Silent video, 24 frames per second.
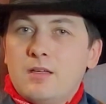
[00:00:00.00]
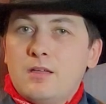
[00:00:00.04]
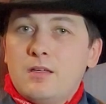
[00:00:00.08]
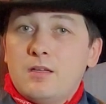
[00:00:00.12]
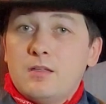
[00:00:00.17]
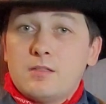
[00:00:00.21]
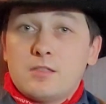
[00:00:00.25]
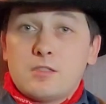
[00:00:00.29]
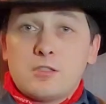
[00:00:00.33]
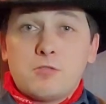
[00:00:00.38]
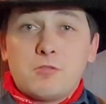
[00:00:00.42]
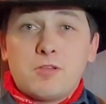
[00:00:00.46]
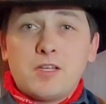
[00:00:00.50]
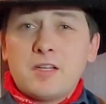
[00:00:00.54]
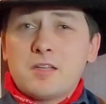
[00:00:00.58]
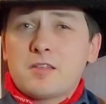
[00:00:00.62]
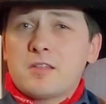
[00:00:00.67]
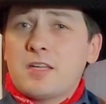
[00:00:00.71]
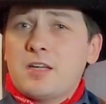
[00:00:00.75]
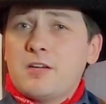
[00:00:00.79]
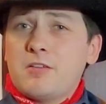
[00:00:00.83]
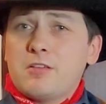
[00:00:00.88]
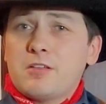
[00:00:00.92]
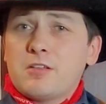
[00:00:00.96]
In its
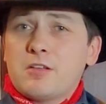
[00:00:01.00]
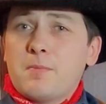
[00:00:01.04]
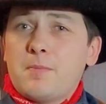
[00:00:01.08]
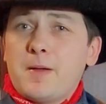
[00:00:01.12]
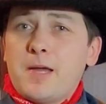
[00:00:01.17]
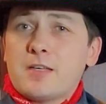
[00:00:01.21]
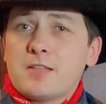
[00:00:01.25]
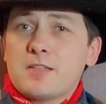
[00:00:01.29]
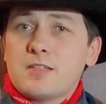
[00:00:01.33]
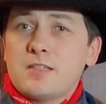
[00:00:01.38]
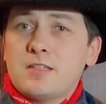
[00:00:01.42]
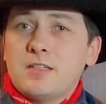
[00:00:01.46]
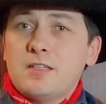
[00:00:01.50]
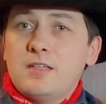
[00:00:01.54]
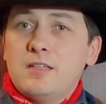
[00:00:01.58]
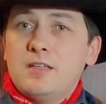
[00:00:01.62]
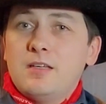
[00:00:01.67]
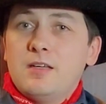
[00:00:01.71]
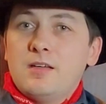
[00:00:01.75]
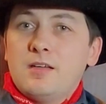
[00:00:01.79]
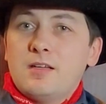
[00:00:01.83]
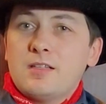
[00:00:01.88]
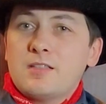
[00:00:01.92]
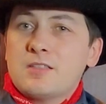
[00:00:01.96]
utilitarian capacity,
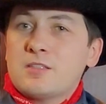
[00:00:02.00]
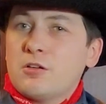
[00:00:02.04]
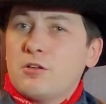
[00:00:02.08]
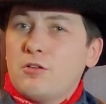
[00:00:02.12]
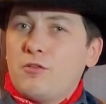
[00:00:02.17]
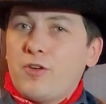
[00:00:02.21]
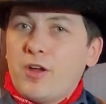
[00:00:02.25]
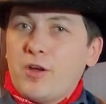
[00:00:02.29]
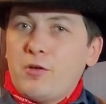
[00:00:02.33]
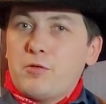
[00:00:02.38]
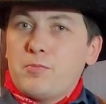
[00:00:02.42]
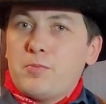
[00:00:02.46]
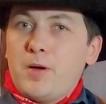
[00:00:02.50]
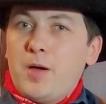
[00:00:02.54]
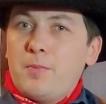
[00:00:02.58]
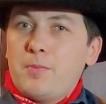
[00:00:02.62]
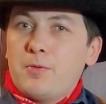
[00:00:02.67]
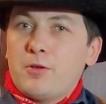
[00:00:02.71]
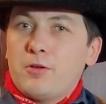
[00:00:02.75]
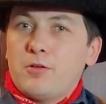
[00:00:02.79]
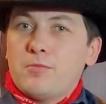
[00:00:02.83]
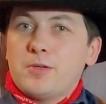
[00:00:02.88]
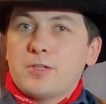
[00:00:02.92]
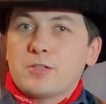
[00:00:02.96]
it is still very
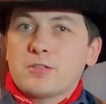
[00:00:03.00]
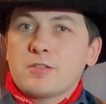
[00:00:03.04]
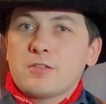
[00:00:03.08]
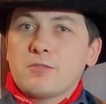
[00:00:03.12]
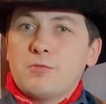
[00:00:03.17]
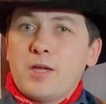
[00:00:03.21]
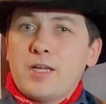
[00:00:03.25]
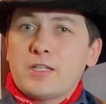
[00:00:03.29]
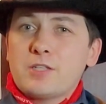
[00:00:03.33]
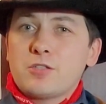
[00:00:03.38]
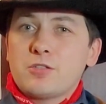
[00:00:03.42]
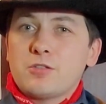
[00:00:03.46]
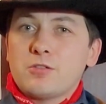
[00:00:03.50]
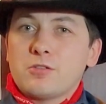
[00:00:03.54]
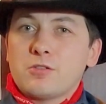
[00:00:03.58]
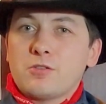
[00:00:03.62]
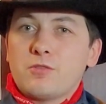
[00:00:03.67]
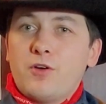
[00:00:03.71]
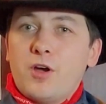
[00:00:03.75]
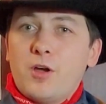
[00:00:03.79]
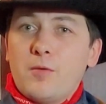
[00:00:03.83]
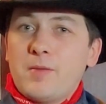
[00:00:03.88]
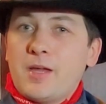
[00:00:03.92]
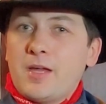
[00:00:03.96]
popular amongst
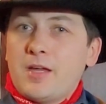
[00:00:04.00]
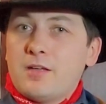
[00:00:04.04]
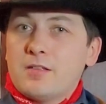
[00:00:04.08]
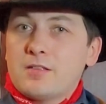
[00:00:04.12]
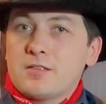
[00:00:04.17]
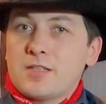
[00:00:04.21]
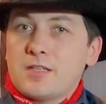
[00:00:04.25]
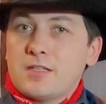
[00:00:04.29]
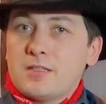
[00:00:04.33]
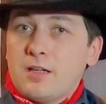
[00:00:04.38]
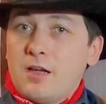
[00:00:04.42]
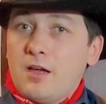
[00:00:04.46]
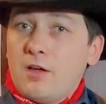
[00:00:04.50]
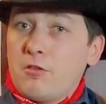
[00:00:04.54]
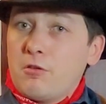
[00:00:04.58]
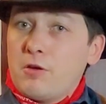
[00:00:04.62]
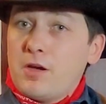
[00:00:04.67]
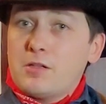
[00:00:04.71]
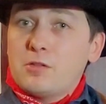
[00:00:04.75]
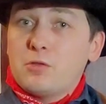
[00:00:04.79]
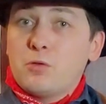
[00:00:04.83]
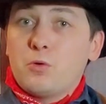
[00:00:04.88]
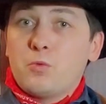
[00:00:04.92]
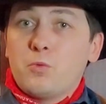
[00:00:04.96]
ranchers, farmhands, and other
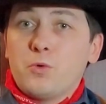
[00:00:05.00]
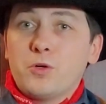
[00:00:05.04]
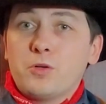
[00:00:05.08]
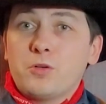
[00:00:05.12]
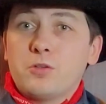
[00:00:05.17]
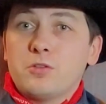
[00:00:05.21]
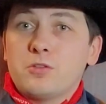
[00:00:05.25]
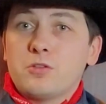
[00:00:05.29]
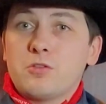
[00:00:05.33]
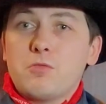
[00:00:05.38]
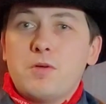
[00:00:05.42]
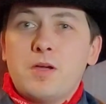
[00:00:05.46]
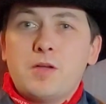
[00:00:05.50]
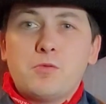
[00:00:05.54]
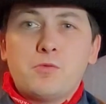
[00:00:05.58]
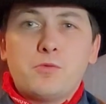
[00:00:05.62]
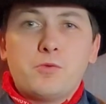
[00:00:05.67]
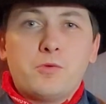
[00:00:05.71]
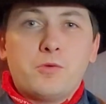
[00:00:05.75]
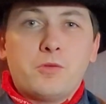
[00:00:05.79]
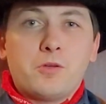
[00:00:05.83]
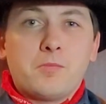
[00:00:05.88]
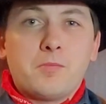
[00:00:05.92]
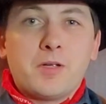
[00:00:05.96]
outdoor workers throughout
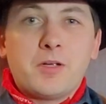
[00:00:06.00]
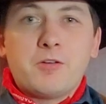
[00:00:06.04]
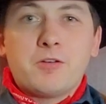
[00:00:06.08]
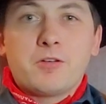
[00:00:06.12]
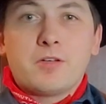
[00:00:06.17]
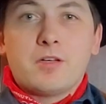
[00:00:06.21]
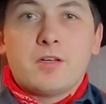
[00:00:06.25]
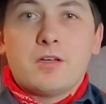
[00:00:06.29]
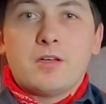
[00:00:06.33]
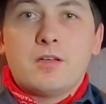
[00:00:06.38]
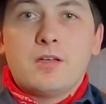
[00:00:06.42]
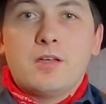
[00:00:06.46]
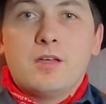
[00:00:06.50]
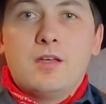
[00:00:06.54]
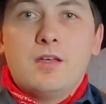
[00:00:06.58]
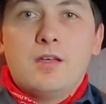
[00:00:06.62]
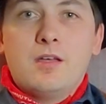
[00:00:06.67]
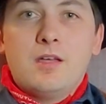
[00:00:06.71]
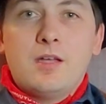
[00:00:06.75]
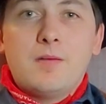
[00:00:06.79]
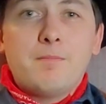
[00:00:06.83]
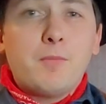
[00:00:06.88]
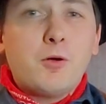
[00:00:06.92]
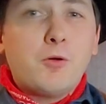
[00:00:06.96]
rural America,
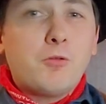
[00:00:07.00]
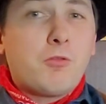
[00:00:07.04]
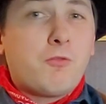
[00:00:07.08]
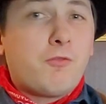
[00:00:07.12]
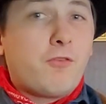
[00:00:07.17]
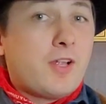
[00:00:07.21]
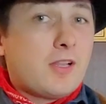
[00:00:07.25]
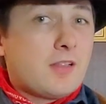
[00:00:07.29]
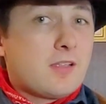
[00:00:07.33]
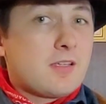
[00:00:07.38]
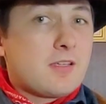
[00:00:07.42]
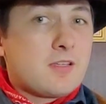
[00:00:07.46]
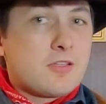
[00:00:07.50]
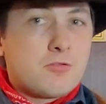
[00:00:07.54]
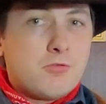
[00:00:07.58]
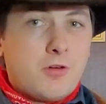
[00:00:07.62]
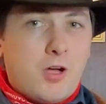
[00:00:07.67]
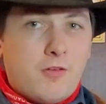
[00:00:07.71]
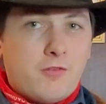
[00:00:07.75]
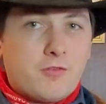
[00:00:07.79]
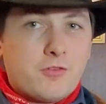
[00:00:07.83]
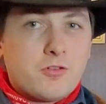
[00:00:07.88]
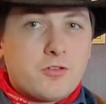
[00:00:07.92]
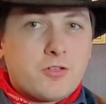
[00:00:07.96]
in both felt and
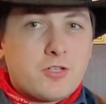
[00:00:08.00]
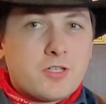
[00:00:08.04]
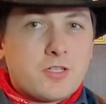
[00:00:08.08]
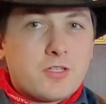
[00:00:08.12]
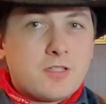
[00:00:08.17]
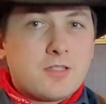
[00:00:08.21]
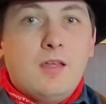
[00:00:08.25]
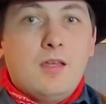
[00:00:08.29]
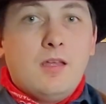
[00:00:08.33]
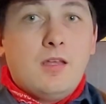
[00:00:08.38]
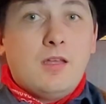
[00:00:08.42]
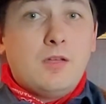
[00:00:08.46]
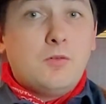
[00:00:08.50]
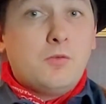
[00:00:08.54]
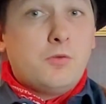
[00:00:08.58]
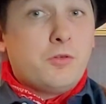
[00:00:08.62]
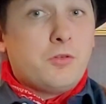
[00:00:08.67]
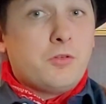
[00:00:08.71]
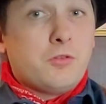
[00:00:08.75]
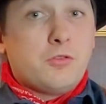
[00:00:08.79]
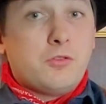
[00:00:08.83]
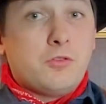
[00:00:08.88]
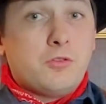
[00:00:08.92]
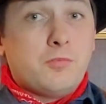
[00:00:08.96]
straw versions, in
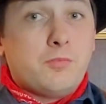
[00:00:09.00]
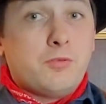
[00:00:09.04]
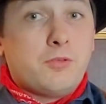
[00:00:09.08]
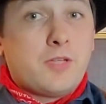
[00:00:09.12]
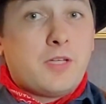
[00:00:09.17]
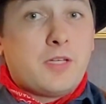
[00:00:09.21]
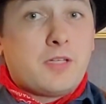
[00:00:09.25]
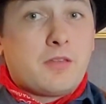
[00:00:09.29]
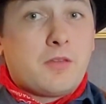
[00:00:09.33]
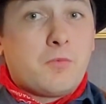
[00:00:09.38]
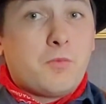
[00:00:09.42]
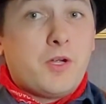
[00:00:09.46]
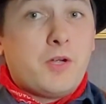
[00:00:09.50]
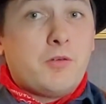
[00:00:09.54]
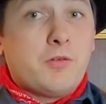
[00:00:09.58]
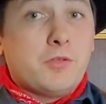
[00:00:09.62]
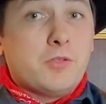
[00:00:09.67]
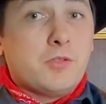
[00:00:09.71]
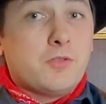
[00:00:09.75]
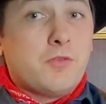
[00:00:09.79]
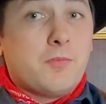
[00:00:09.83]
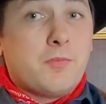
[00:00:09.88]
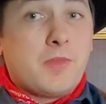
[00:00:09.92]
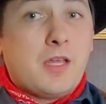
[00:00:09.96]
order to protect the
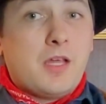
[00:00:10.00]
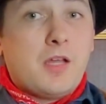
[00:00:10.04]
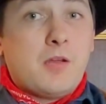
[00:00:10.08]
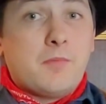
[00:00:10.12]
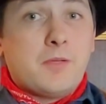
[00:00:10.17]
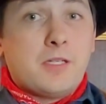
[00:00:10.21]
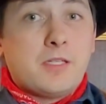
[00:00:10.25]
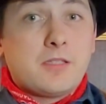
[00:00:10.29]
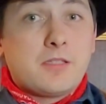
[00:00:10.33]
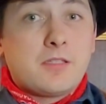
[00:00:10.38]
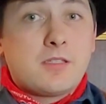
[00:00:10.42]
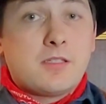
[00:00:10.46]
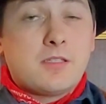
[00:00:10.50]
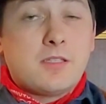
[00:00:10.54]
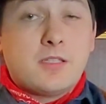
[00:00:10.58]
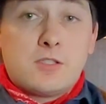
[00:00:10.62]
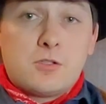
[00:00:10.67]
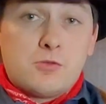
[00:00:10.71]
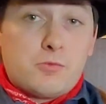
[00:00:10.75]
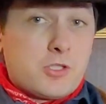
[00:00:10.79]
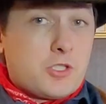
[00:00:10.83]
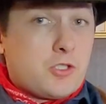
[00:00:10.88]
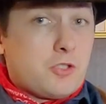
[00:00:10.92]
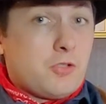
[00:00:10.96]
wearers from the elements,
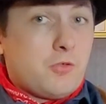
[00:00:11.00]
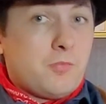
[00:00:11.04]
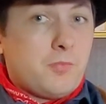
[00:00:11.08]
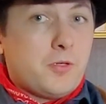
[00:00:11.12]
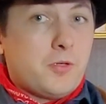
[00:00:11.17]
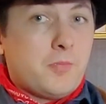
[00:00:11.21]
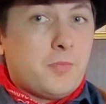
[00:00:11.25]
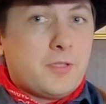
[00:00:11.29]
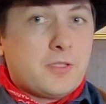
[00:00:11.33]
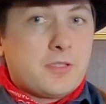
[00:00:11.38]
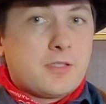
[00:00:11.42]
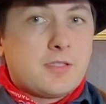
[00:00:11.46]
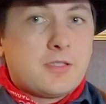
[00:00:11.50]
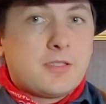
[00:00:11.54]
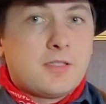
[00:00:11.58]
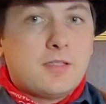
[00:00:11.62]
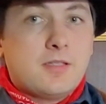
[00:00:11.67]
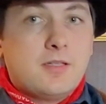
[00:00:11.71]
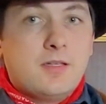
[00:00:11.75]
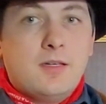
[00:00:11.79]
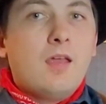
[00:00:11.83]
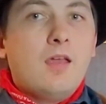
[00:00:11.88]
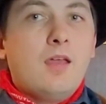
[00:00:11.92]
its original purpose.